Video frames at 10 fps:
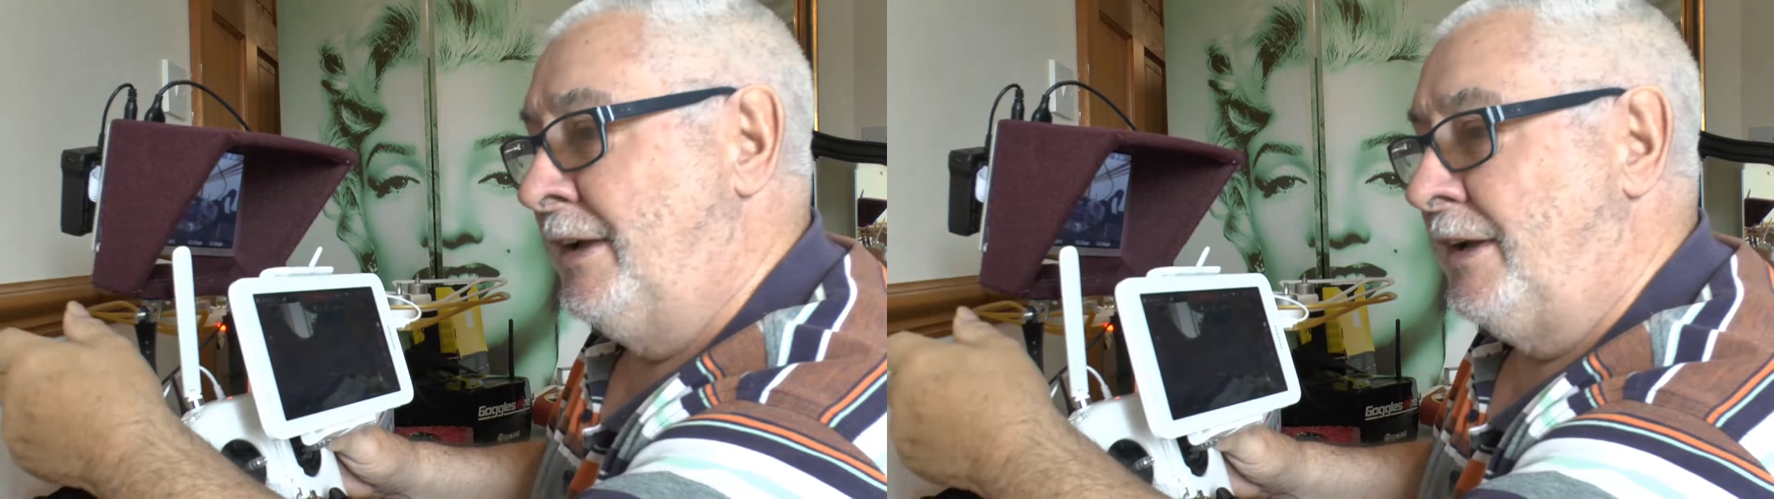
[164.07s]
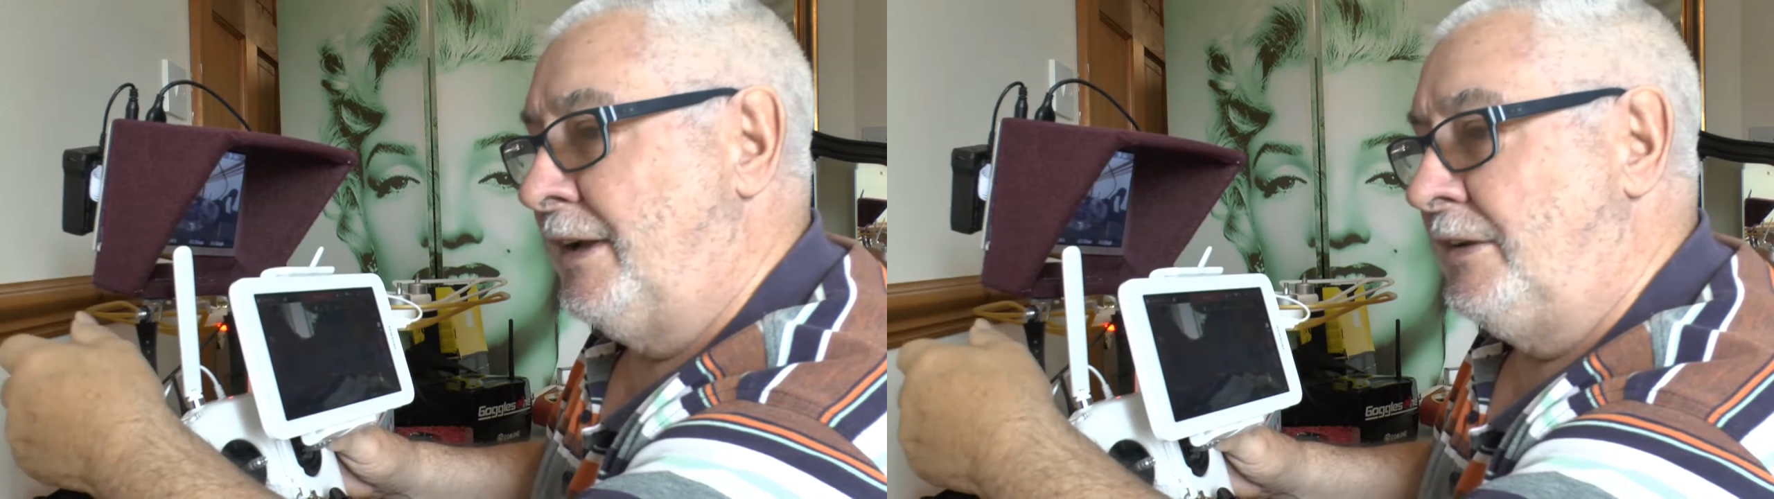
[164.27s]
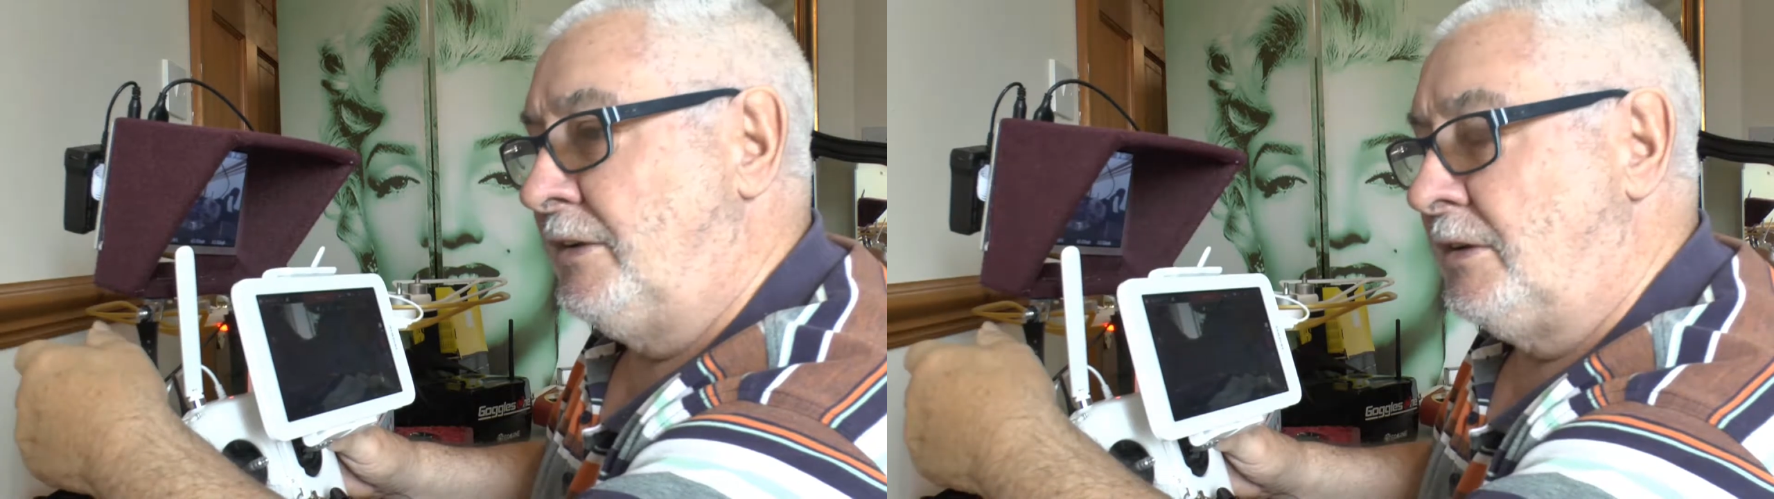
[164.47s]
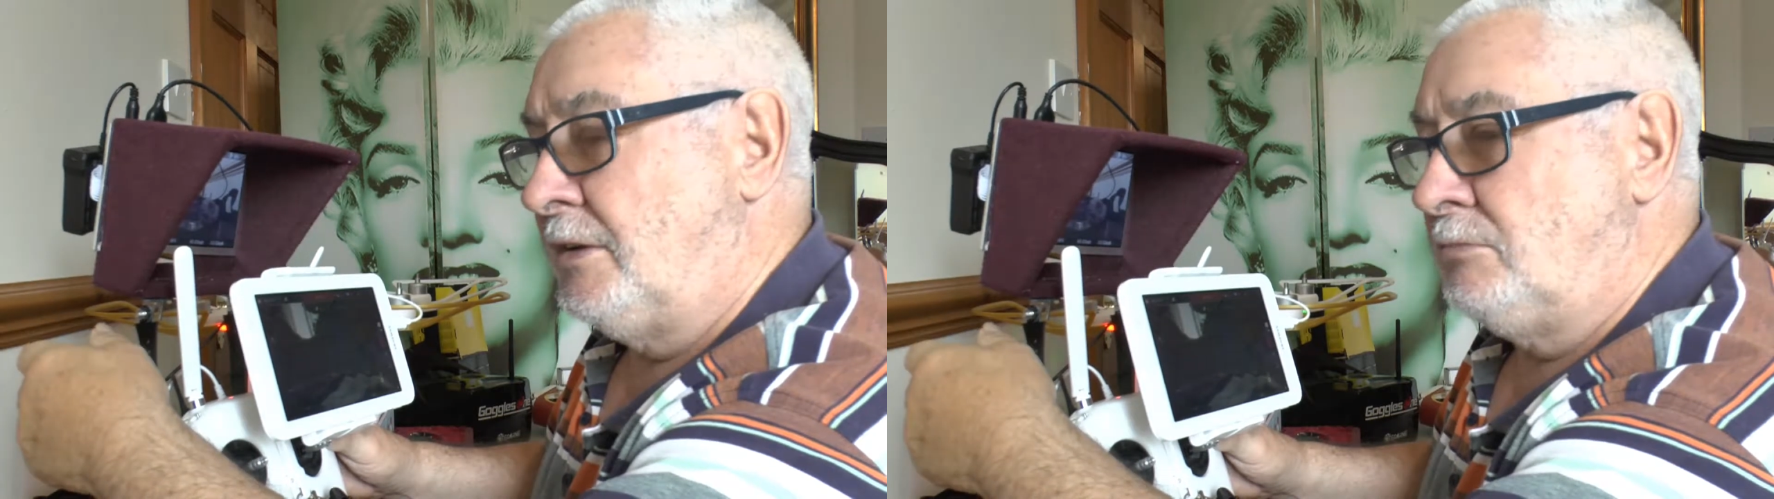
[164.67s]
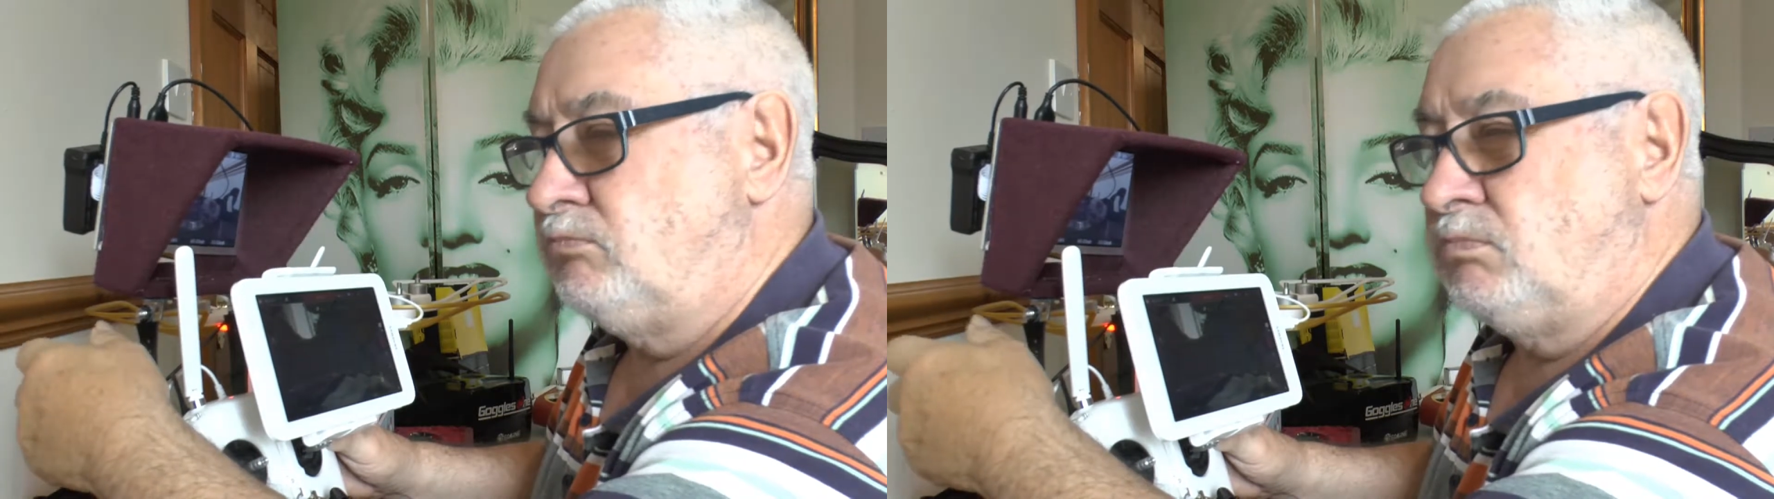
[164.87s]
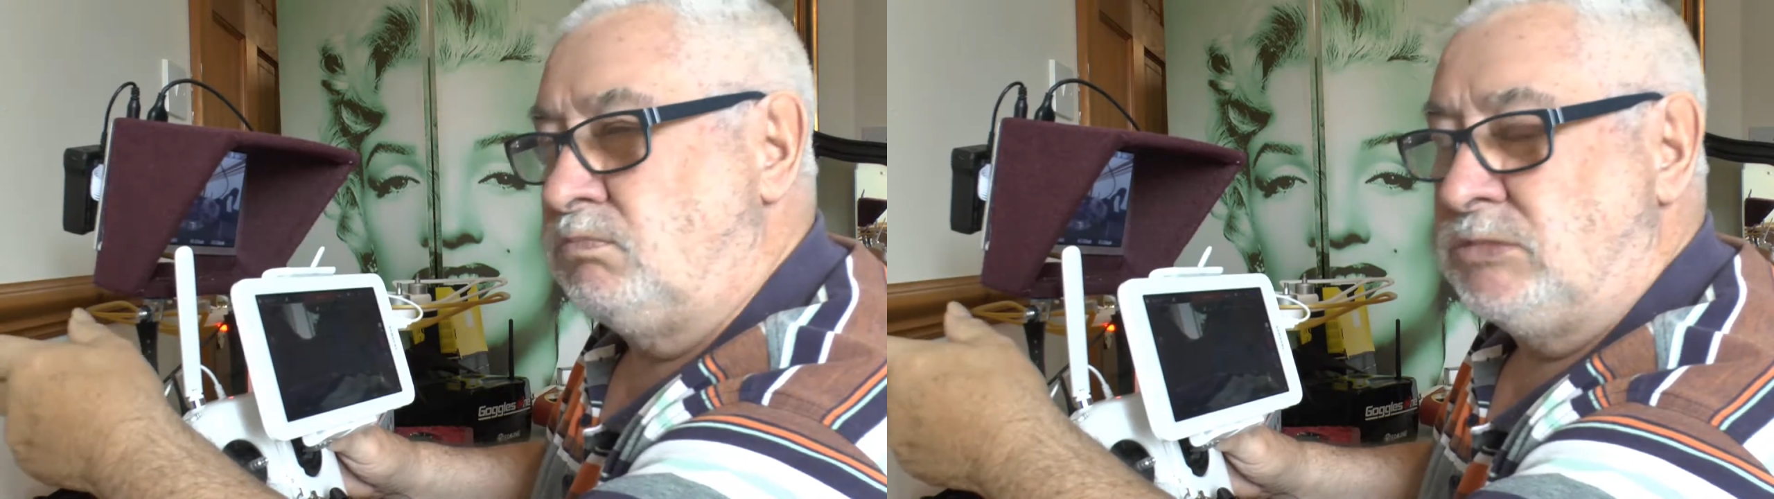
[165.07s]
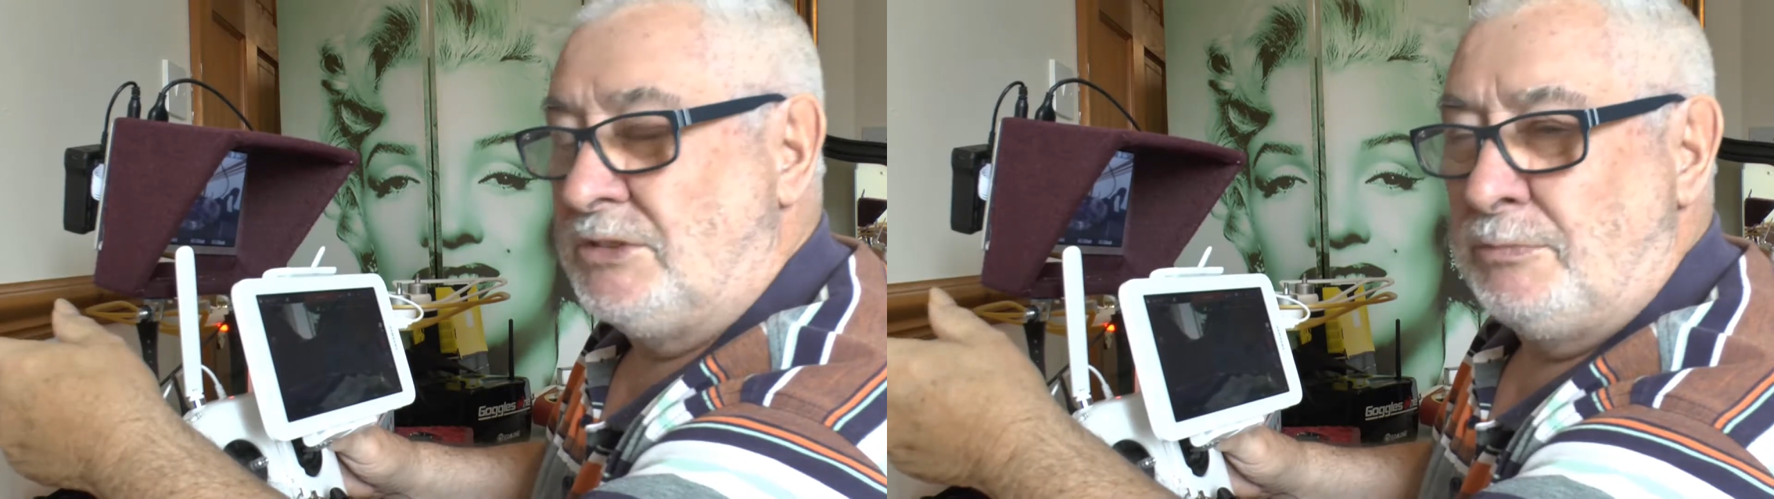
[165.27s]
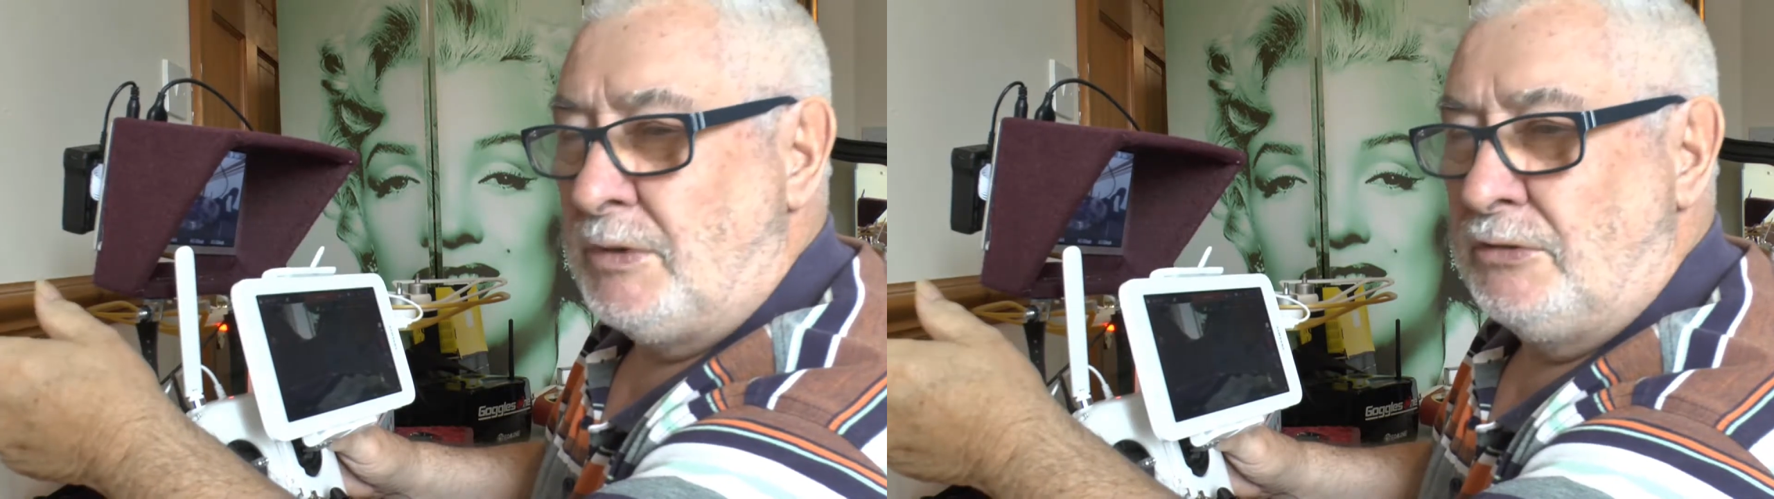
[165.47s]
and
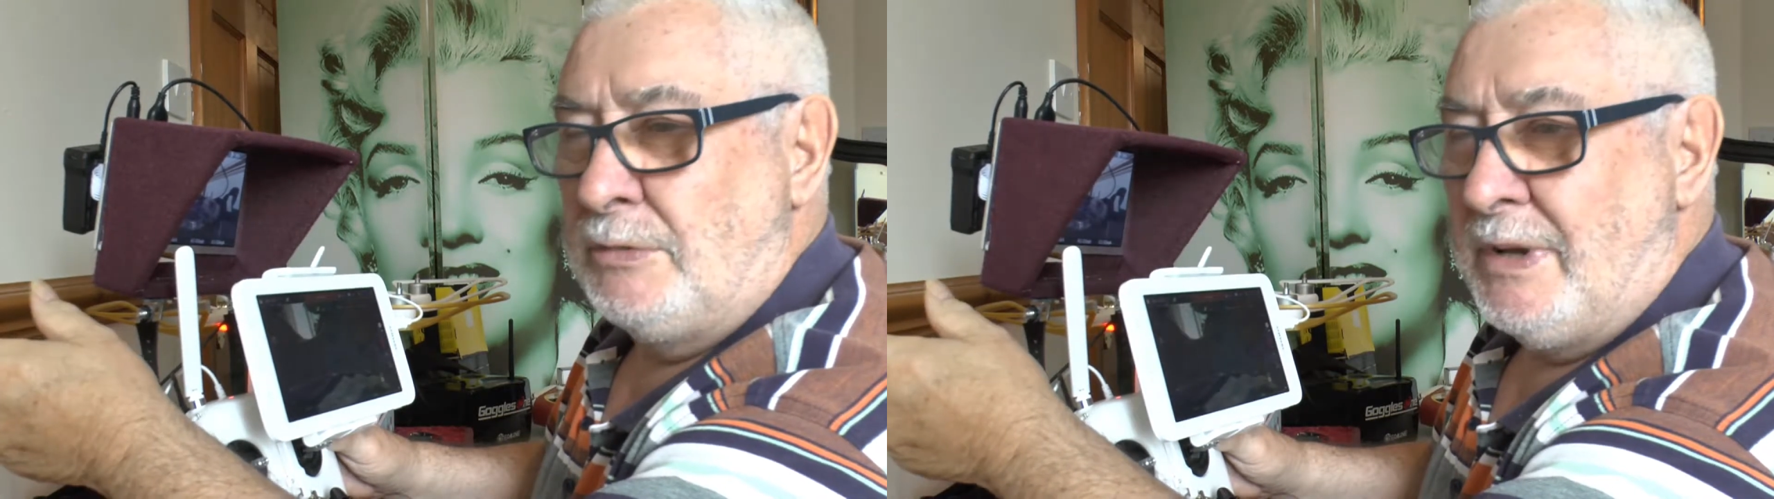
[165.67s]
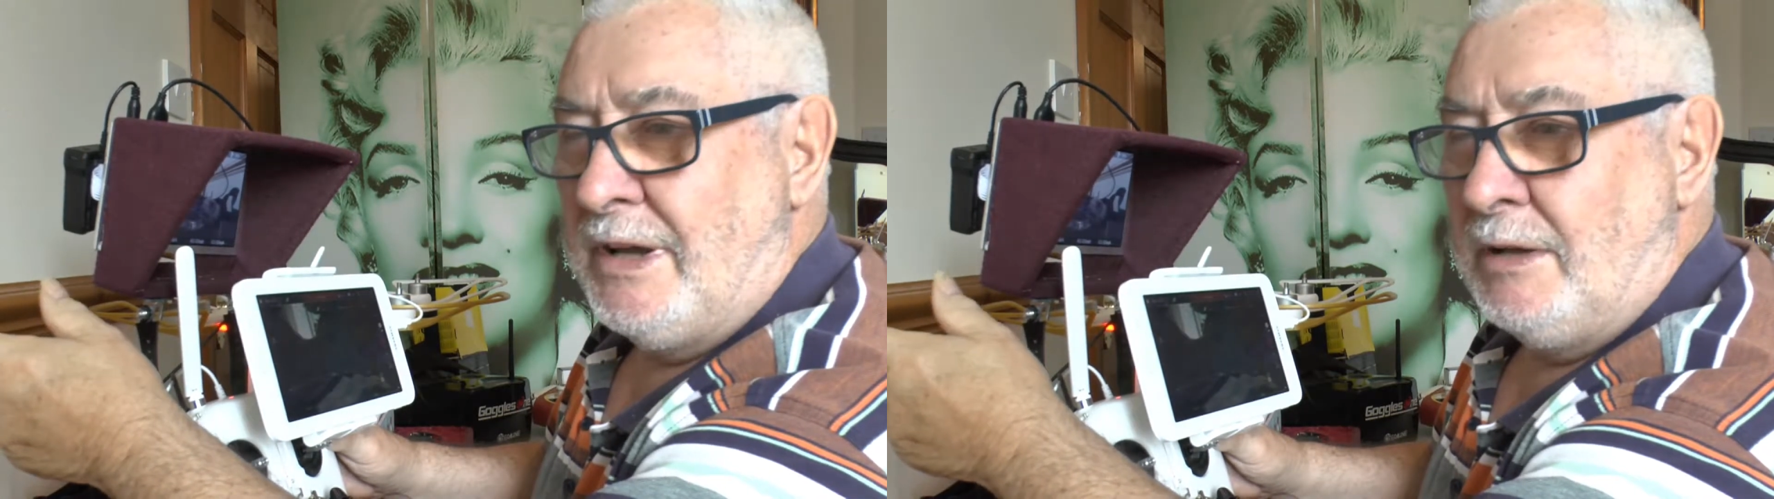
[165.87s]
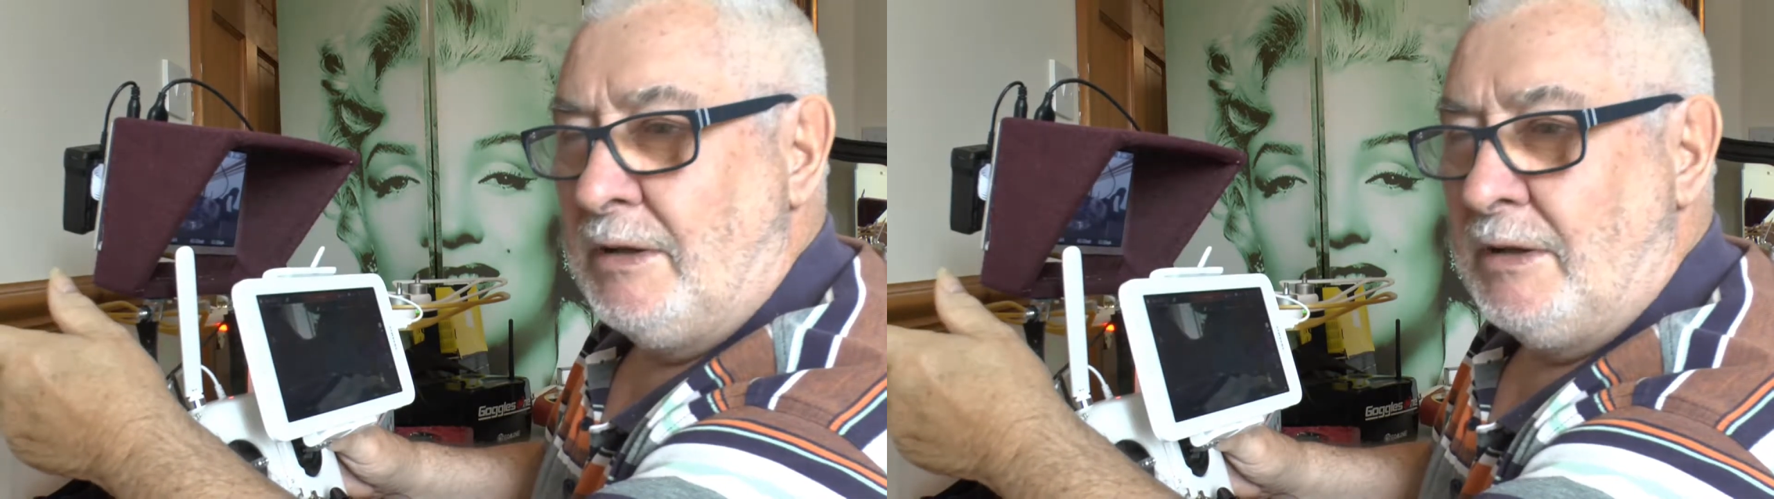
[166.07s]
suppose about